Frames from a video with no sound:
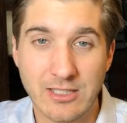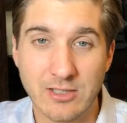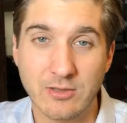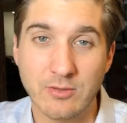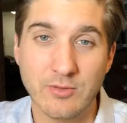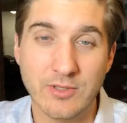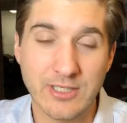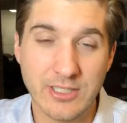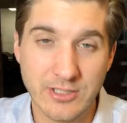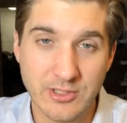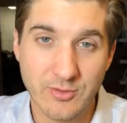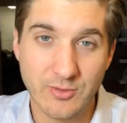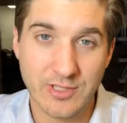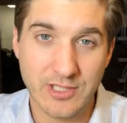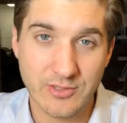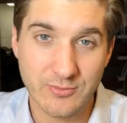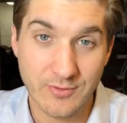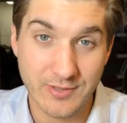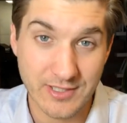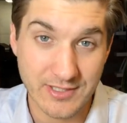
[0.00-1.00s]
included in
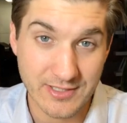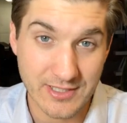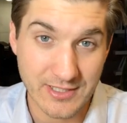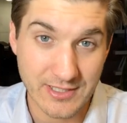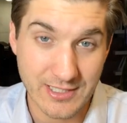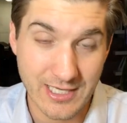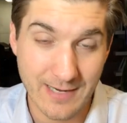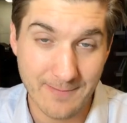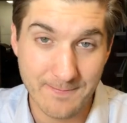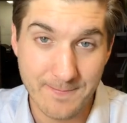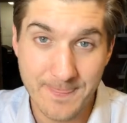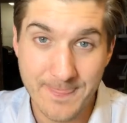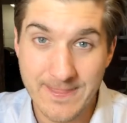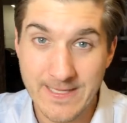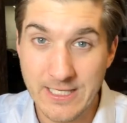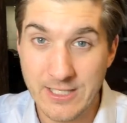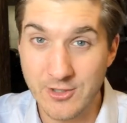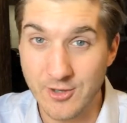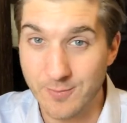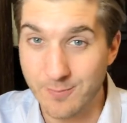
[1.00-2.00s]
2020's income.
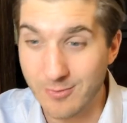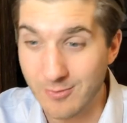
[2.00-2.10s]
You're